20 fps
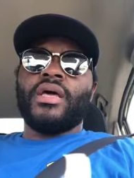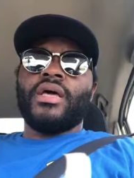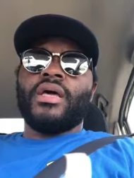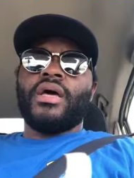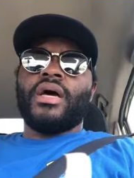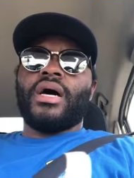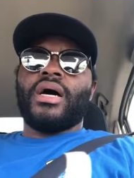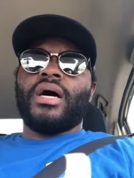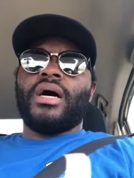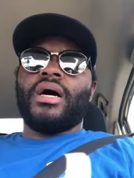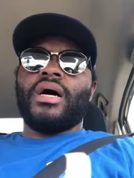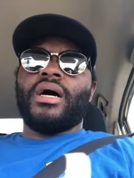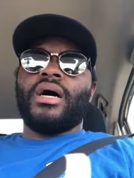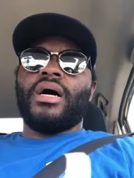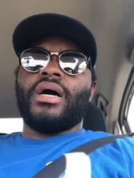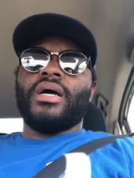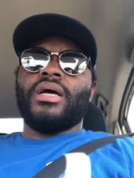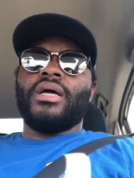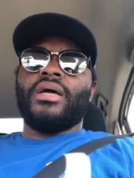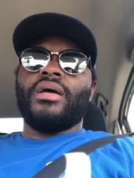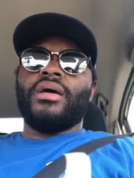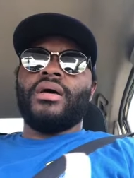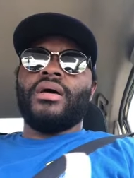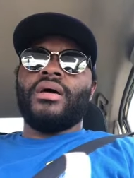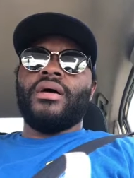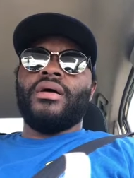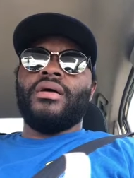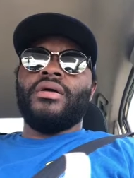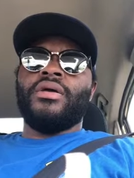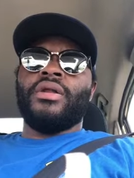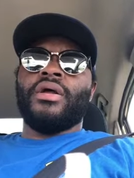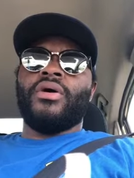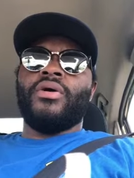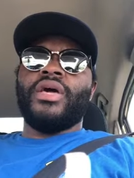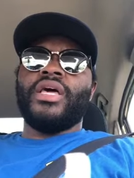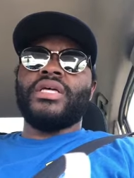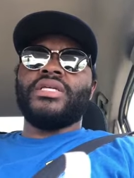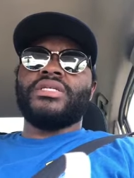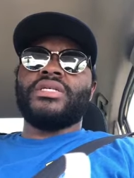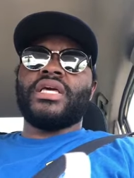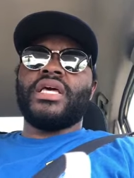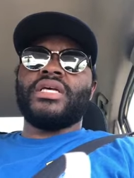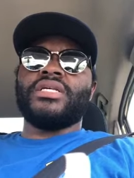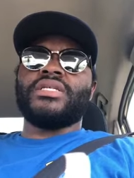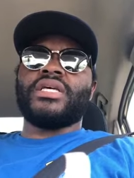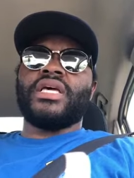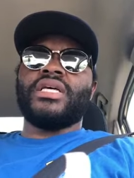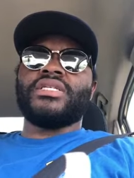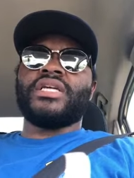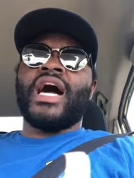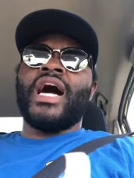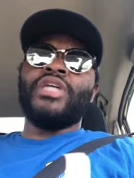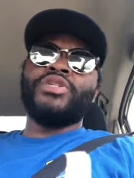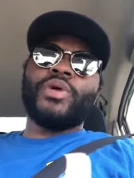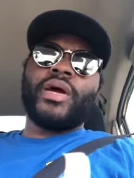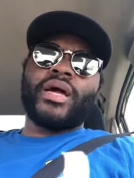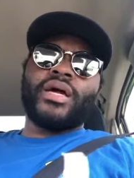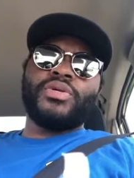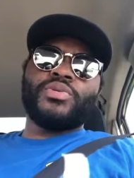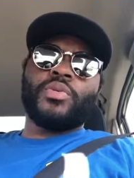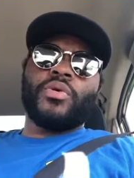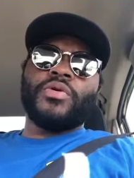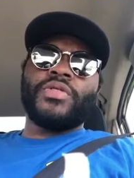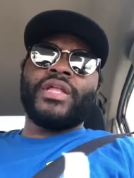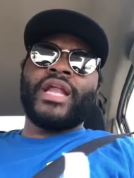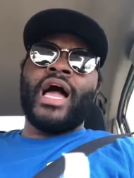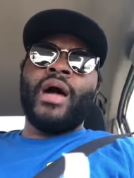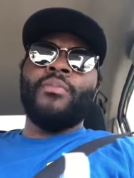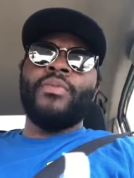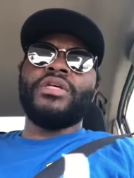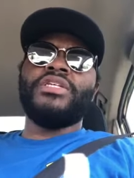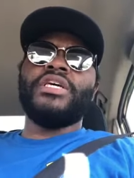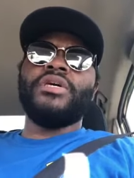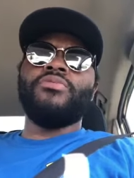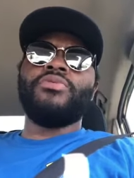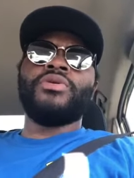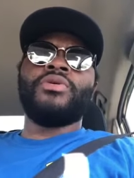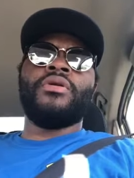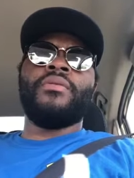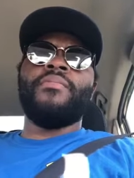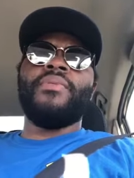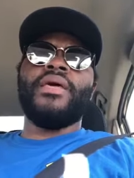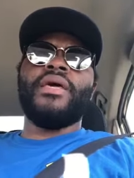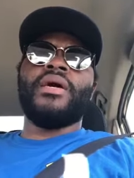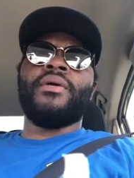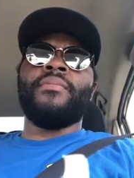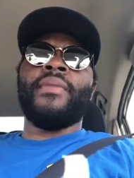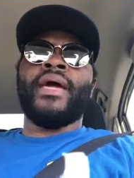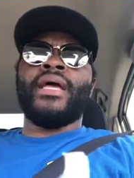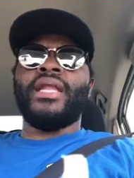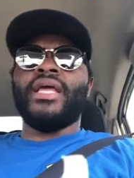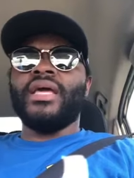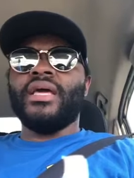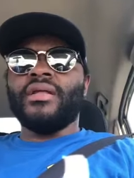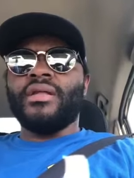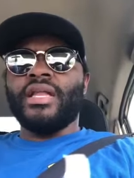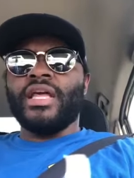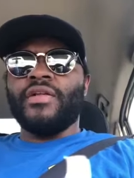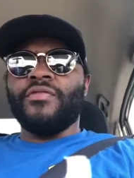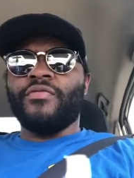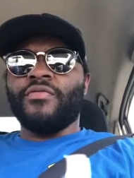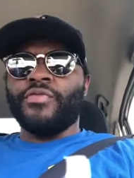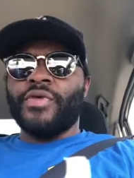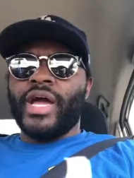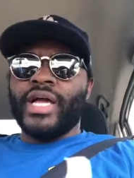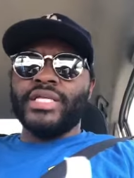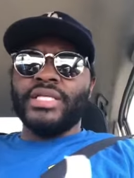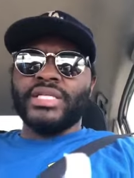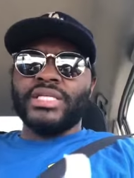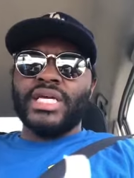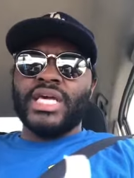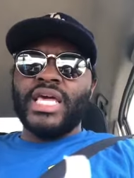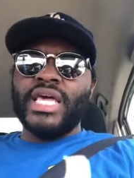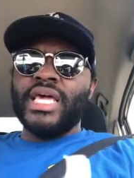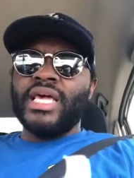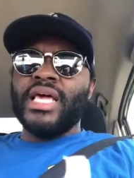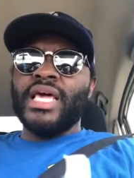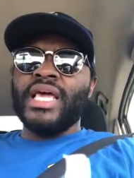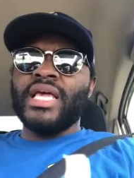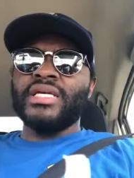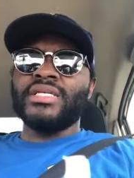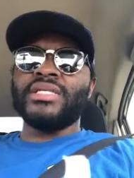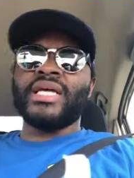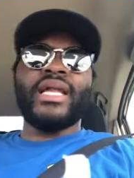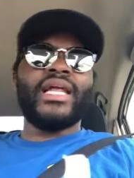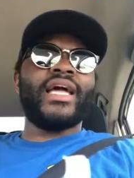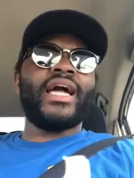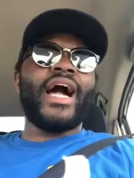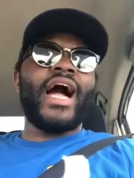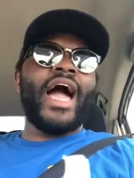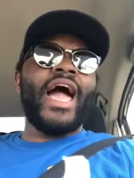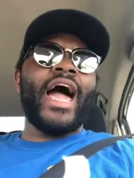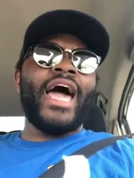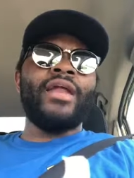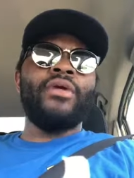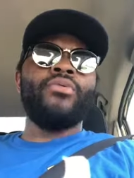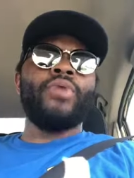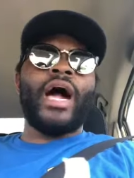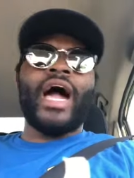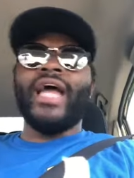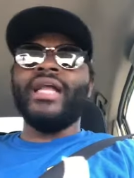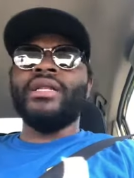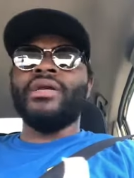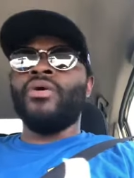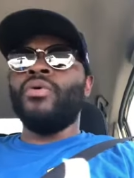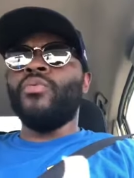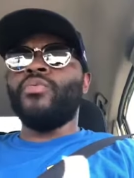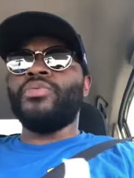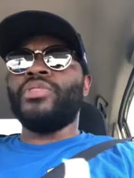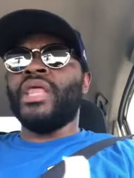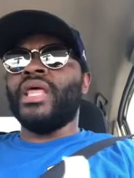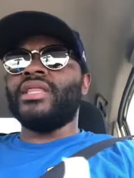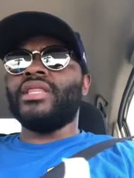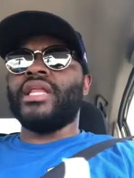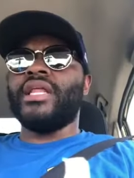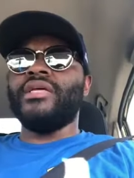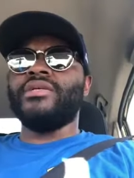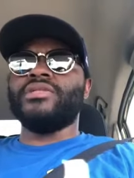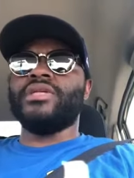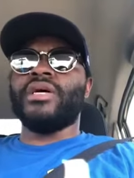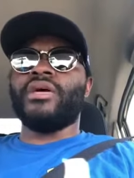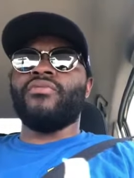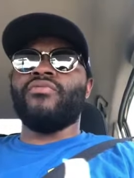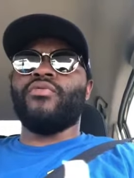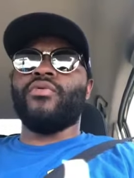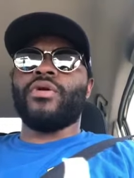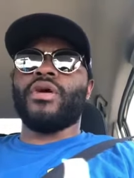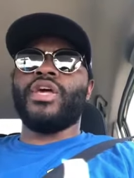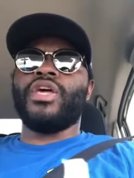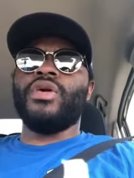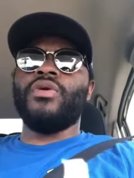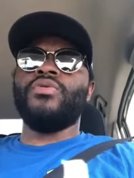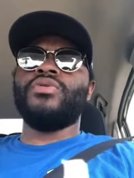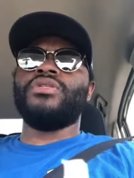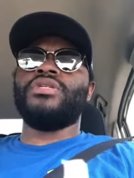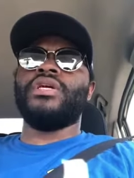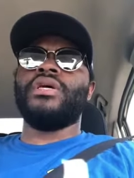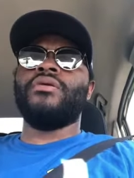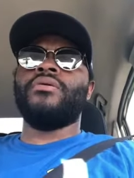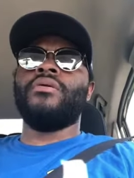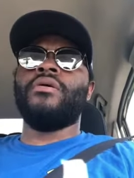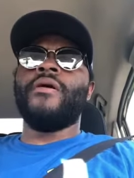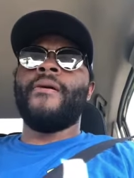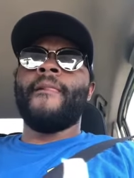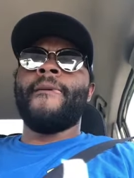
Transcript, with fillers: Uh, you know his his his contract is worth and how much he was going to be commanding in, in free agency. He he's not a guy. I don't I don't think that he's looking for a huge deal.